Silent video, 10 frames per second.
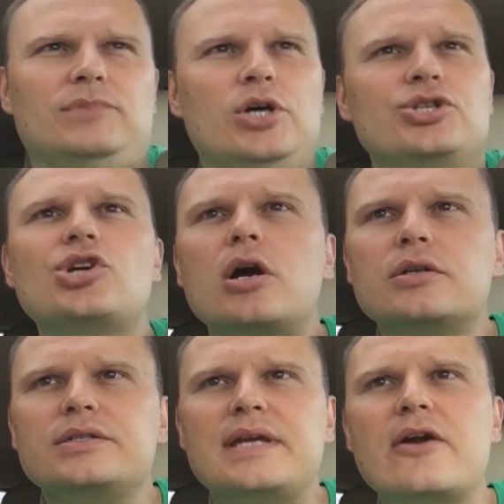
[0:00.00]

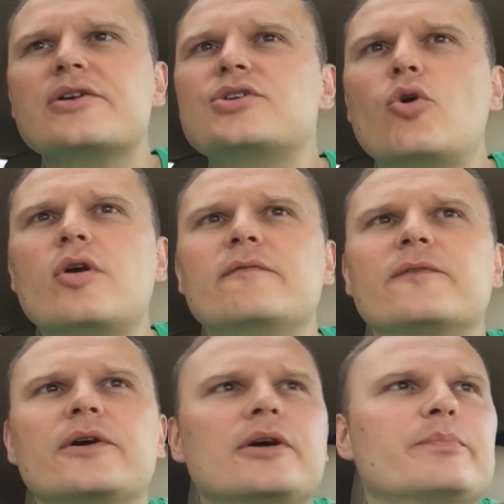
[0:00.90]
uncharted territory
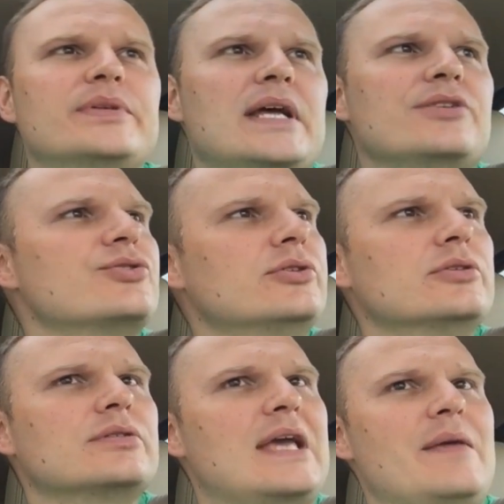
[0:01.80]
for potential
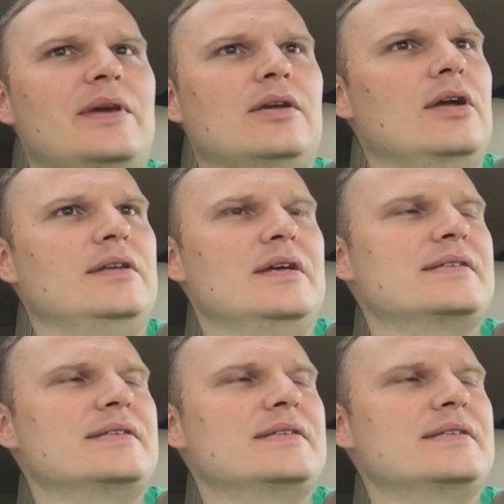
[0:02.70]
gaming goodness,